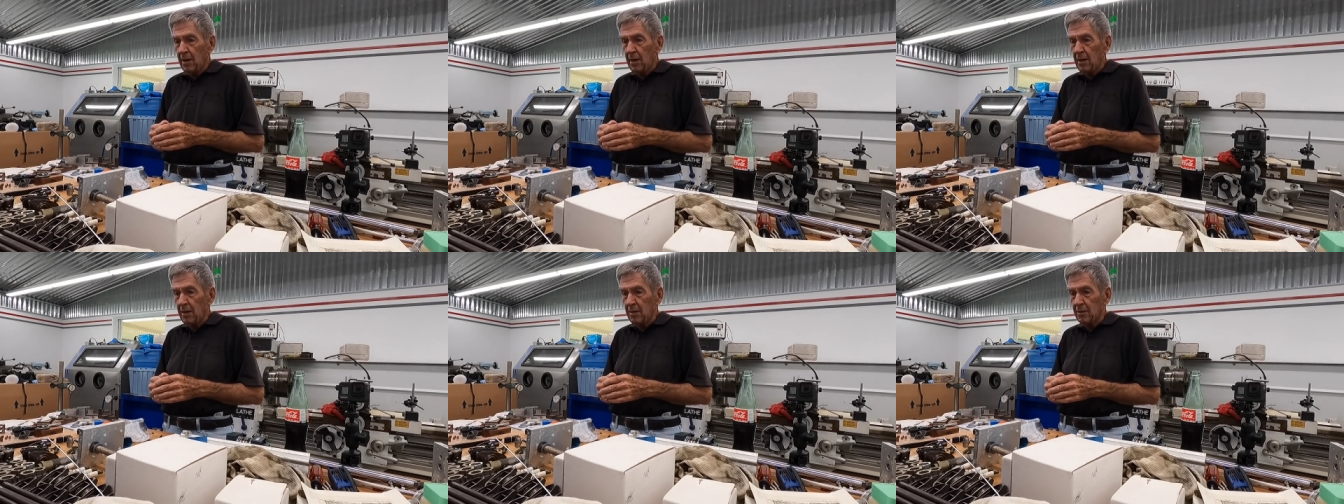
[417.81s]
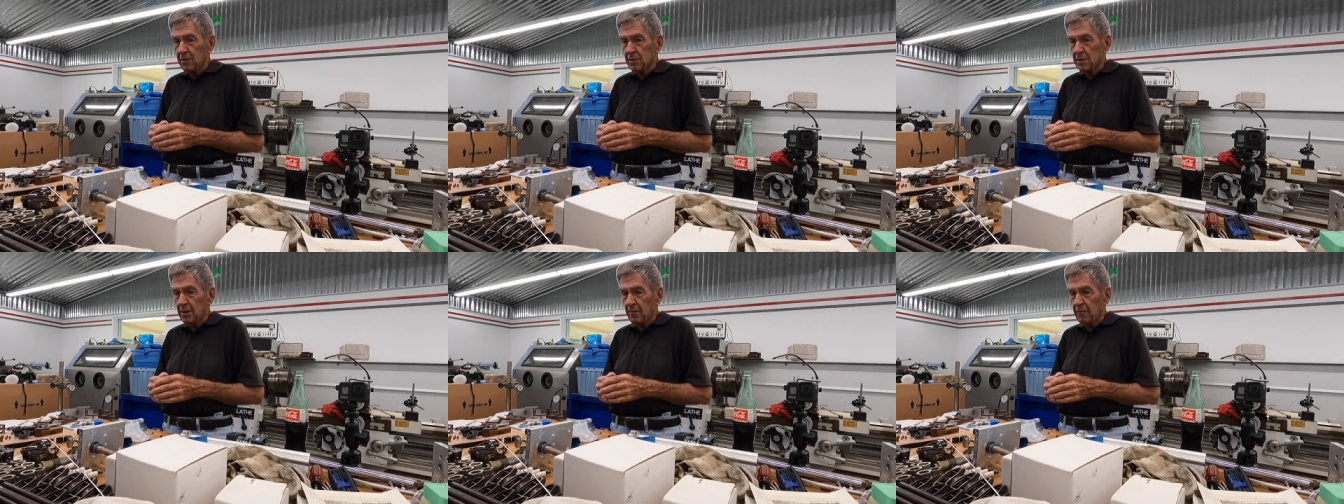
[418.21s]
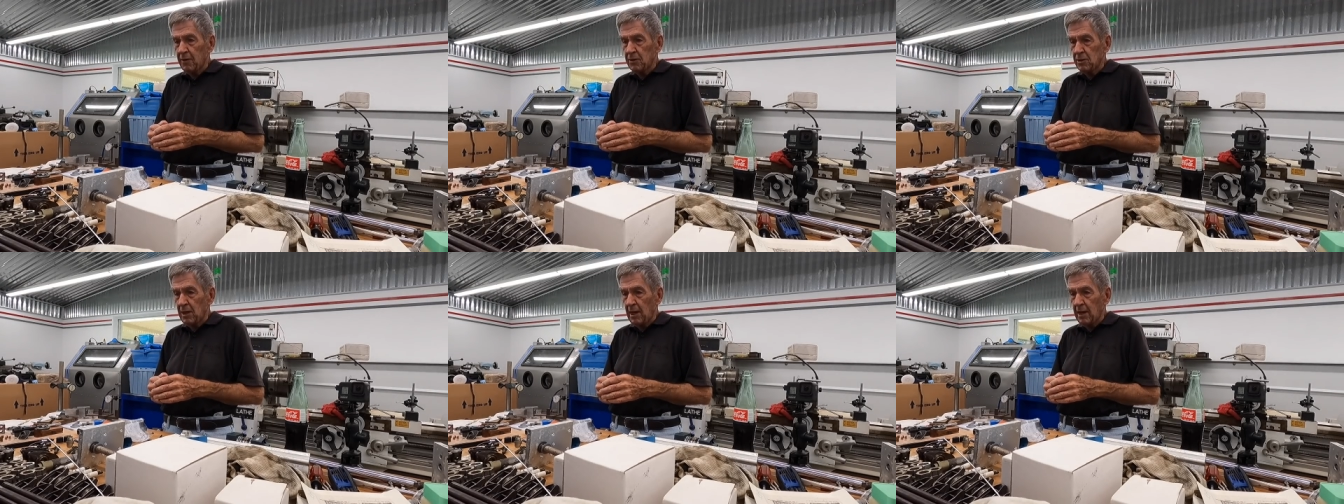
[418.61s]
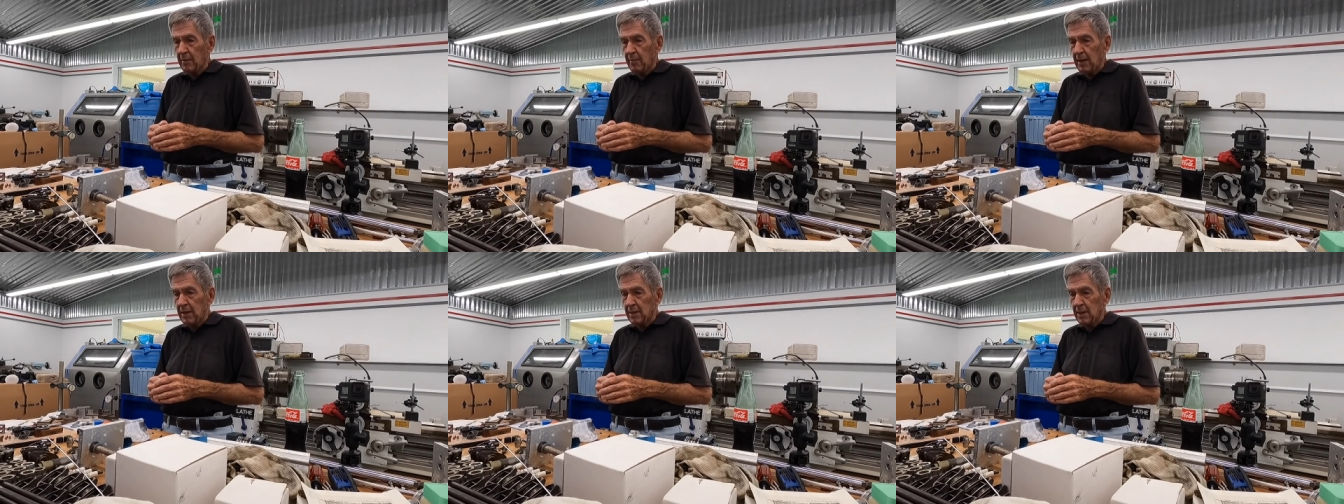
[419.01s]
and stuff that you like
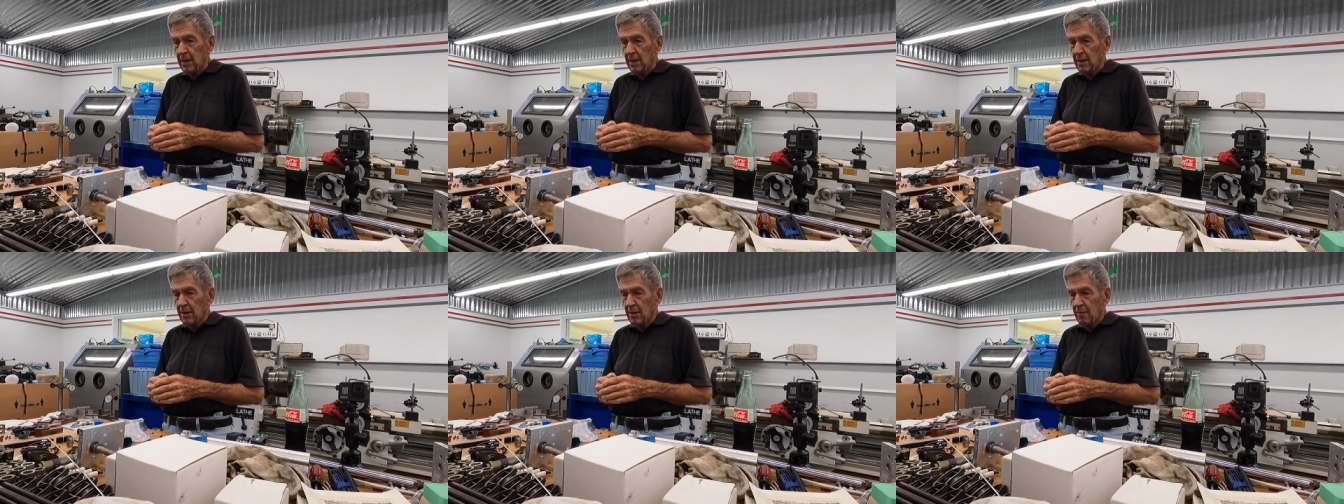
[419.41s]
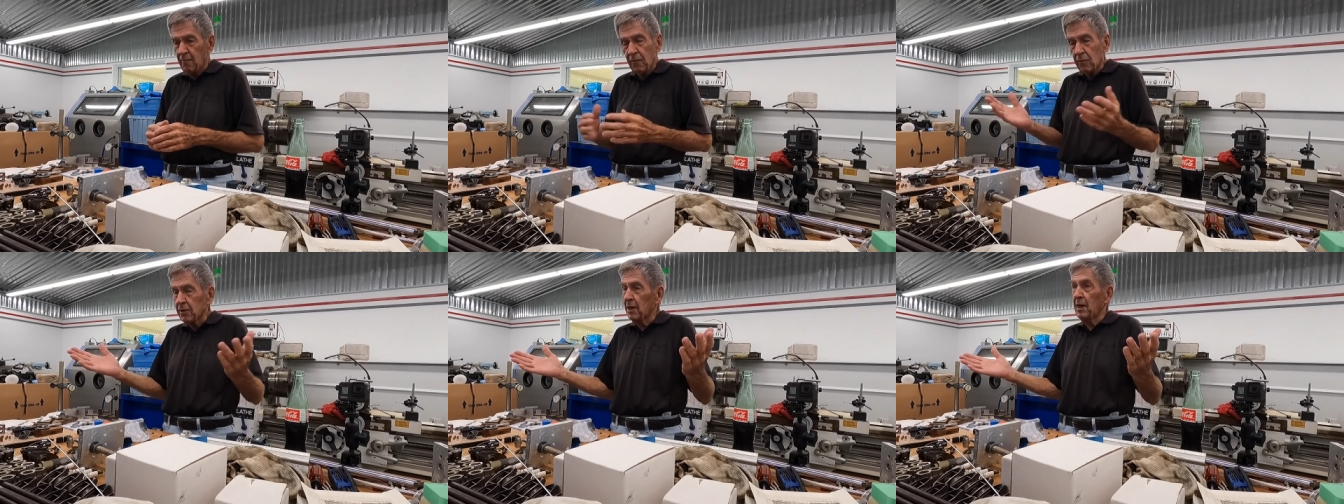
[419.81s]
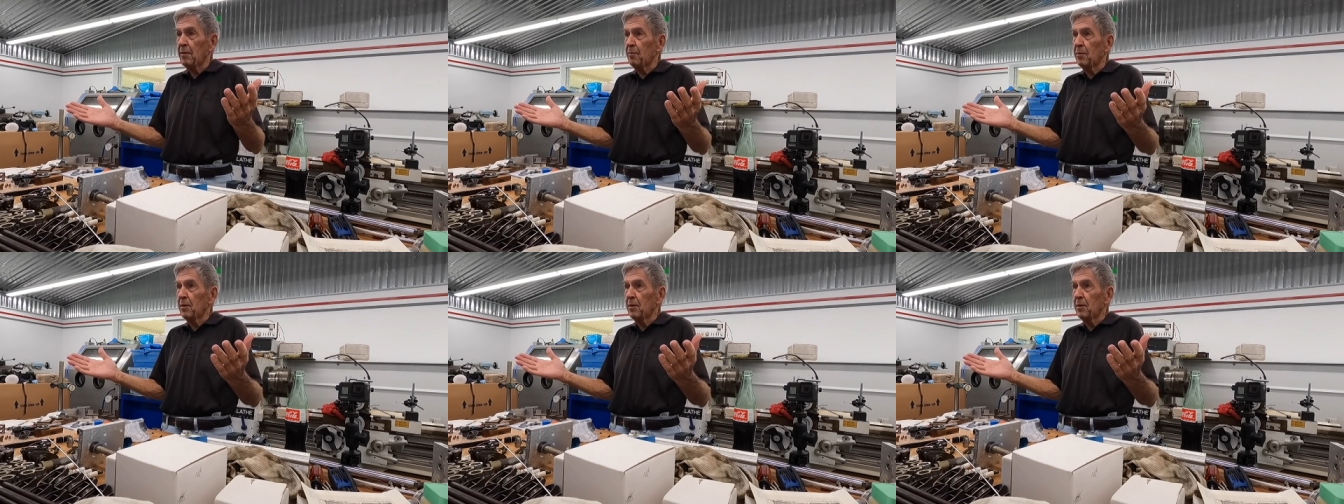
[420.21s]
about that full time.